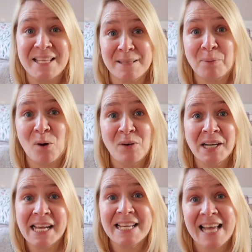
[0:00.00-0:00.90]
Is it
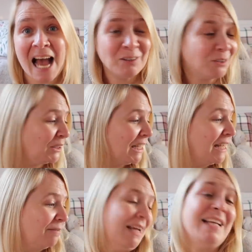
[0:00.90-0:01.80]
boring? Is it
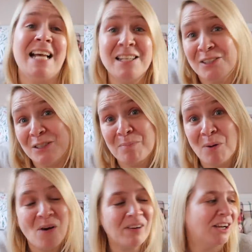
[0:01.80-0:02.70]
adulting? Is adulting
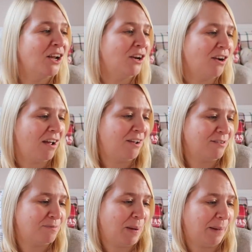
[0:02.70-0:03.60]
boring? Who
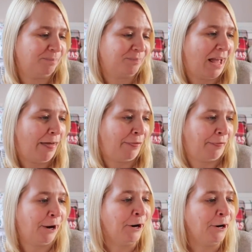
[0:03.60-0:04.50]
knows? But
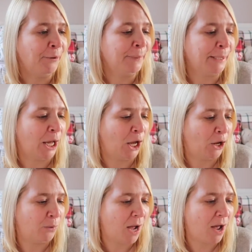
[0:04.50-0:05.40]
there we
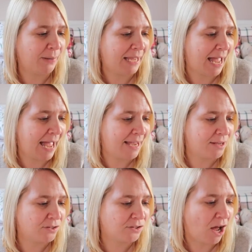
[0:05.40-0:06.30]
go.
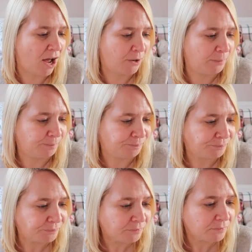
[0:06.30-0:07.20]
Okay, so
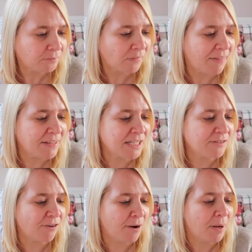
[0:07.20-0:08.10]
this
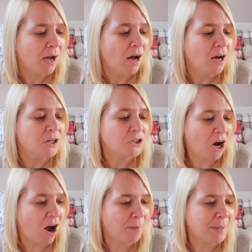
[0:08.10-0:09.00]
is from
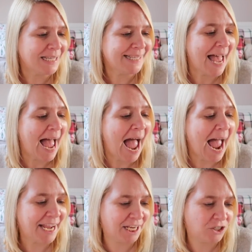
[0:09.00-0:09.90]
Charmers
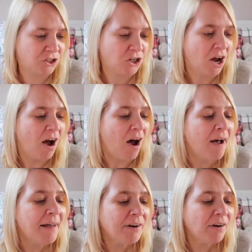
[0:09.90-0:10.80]
H
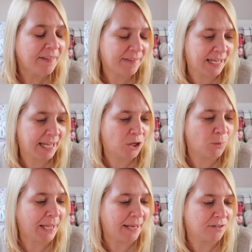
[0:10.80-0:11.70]
Earlier on in the year, you
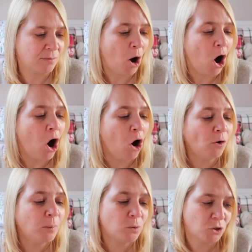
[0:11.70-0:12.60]
were getting some
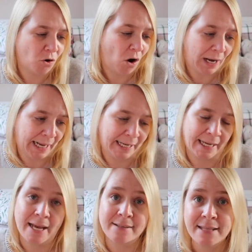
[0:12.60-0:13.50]
horrible
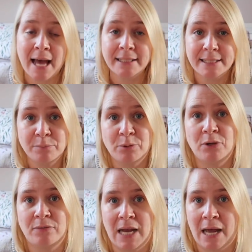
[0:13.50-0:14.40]
trolling. Has that
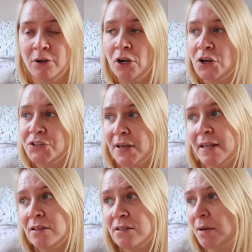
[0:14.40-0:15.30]
improved now? So
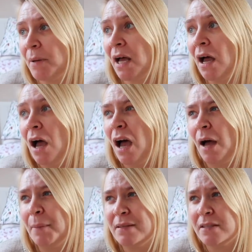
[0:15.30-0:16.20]
in the summer,
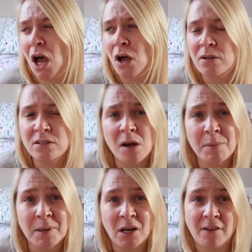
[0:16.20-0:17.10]
um, it's the only time
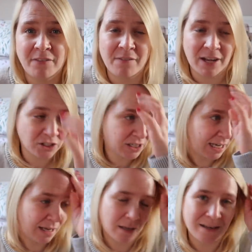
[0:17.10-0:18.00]
in my life that I've
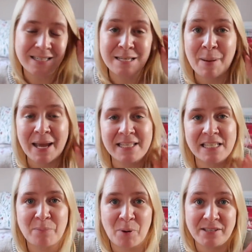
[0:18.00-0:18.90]
actually
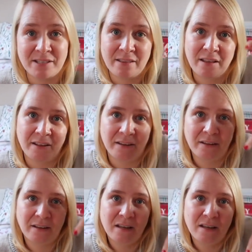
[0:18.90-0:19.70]
debated pressing the